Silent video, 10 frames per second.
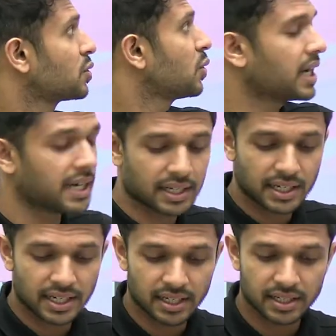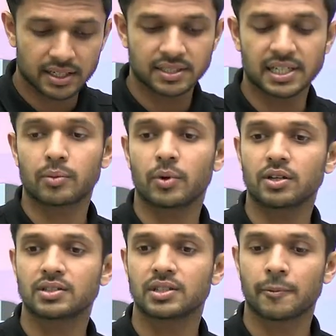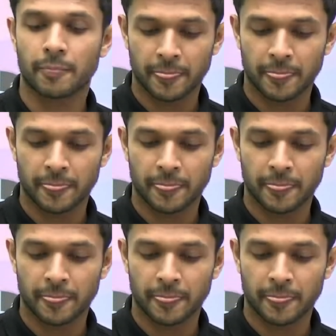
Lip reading: code in the chat box.